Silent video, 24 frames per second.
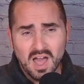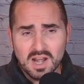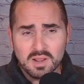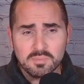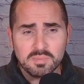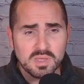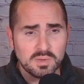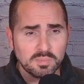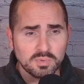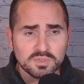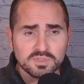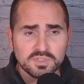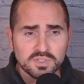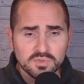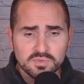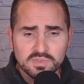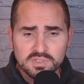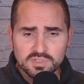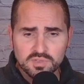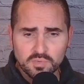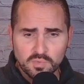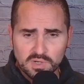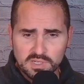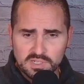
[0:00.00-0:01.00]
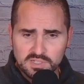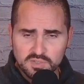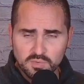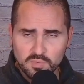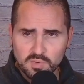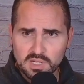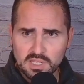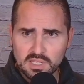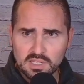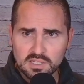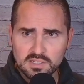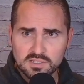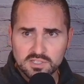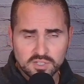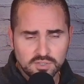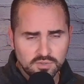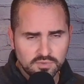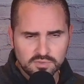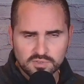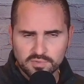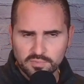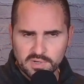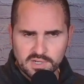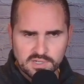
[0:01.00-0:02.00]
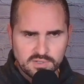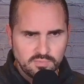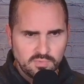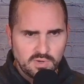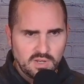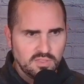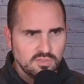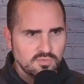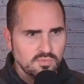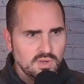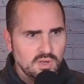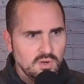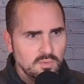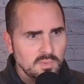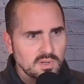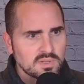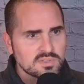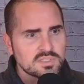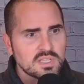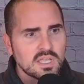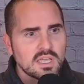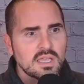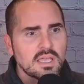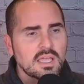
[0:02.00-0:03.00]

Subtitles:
of people do in 2022, 2023 almost.